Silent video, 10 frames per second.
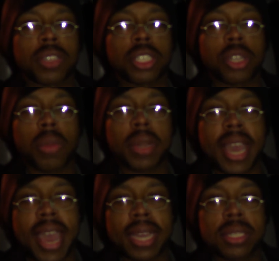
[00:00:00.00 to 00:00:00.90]
German
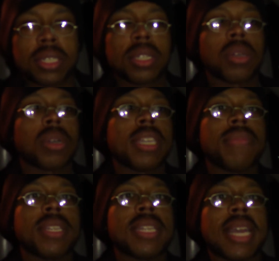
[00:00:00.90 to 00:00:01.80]
accent, or
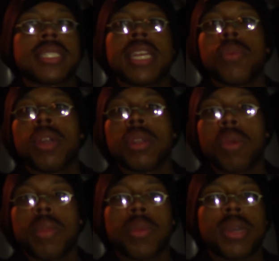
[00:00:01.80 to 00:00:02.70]
even like say Wonder
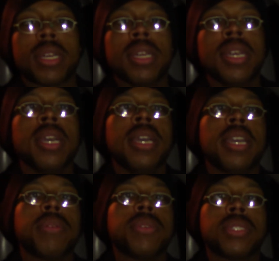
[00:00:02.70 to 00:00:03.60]
Woman, where
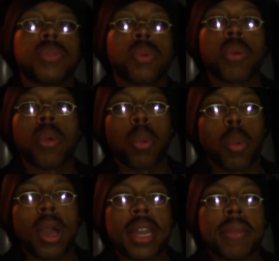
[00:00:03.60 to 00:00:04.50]
it was World War
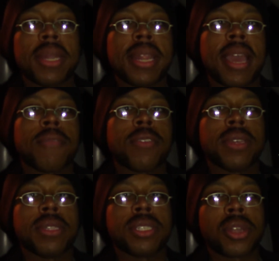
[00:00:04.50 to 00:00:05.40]
One, but
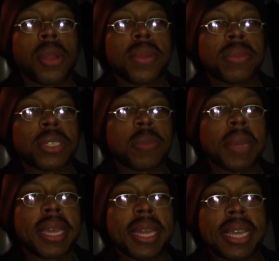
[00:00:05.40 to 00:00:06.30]
every German was
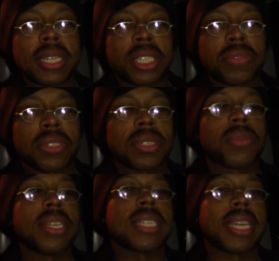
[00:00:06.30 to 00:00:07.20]
speaking English for
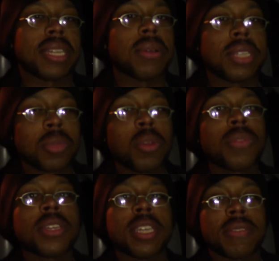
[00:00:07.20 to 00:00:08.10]
some reason. Like no, in this
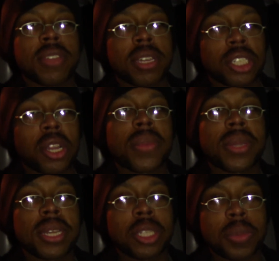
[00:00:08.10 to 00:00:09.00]
movie, if they're
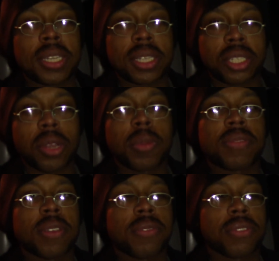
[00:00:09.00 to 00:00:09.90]
German, they're speaking German.
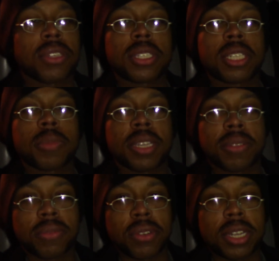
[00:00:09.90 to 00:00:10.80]
If they're French, they're
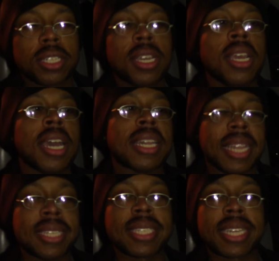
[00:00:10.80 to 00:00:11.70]
speaking French,
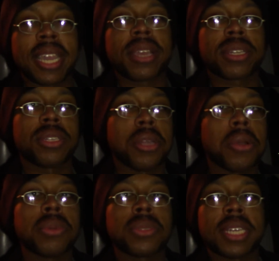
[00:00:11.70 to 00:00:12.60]
unless the character
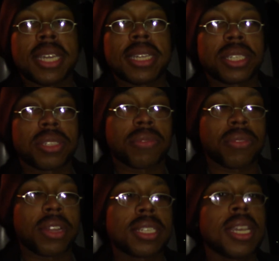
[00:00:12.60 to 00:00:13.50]
knows English or
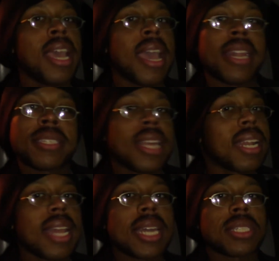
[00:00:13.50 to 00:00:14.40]
French. And there's
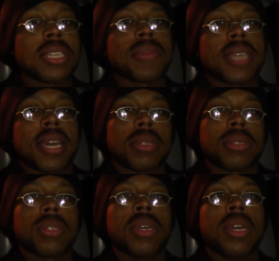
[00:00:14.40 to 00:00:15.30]
not a lot of
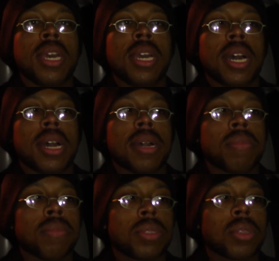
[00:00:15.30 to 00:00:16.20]
subtitles.
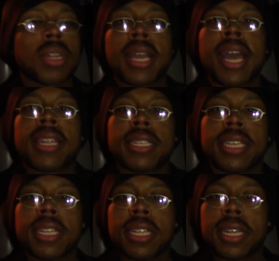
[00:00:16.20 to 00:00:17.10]
Um, so like how they
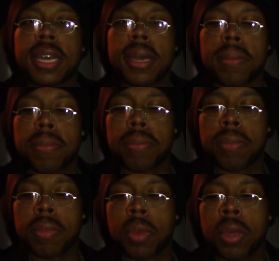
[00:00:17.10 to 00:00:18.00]
did it in um,
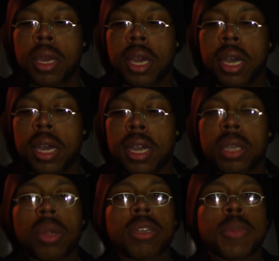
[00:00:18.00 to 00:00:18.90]
uh,
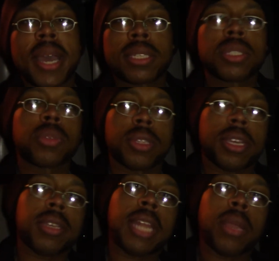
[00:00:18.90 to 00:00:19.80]
Inglourious Basterds, where
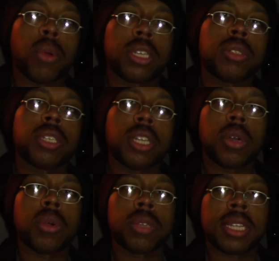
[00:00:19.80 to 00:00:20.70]
they, they want you to
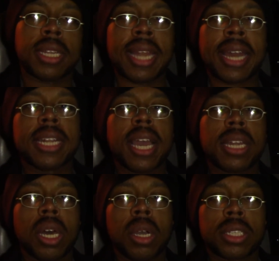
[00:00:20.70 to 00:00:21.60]
know that a lot of
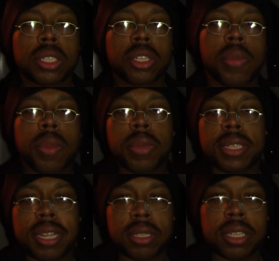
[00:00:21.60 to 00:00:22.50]
dialogue is German,
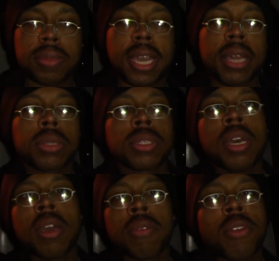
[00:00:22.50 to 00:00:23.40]
but there's subtitles.
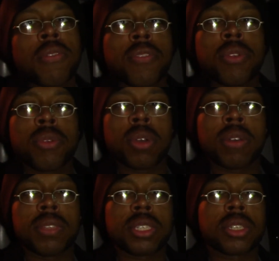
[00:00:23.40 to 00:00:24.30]
Very few
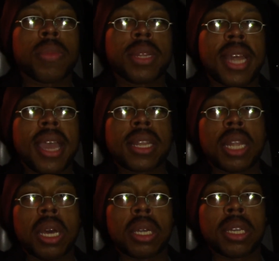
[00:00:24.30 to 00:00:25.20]
of the German
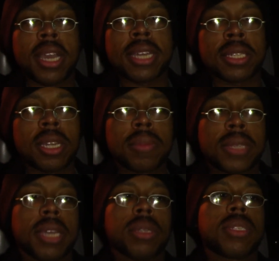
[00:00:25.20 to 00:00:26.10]
dialogue has
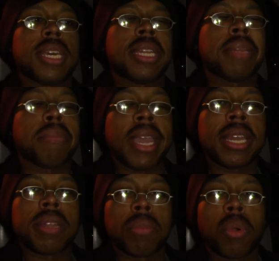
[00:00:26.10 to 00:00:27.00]
subtitles, and it
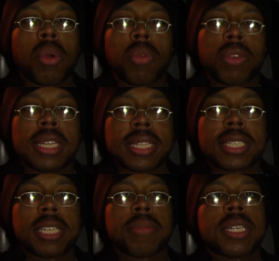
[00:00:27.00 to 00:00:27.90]
made it more
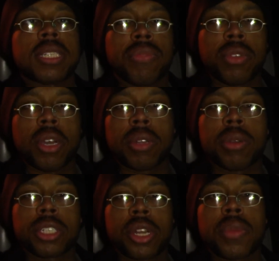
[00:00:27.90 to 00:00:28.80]
realistic because if you don't
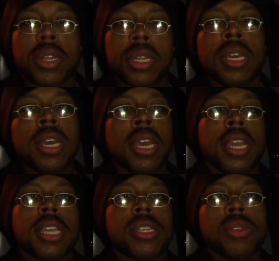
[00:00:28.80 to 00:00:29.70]
know German,
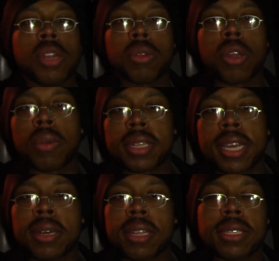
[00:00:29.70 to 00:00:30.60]
you don't know what the
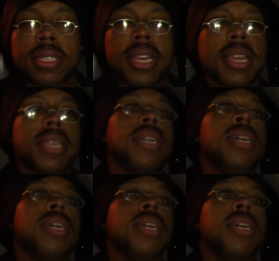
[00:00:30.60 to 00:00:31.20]
hell they're saying.